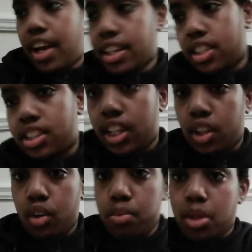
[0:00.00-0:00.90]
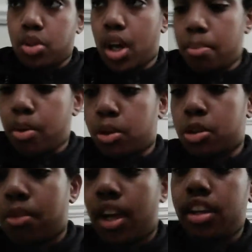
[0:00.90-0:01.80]
had to take it off my tripod
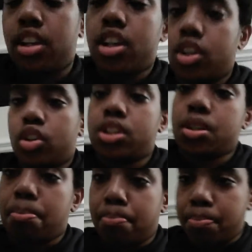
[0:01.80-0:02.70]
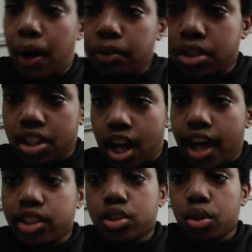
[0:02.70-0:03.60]
because it's about to
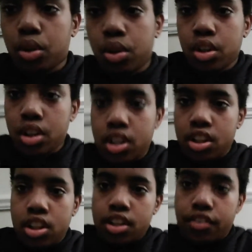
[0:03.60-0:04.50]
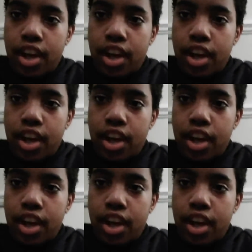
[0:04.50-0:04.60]
die. So, I've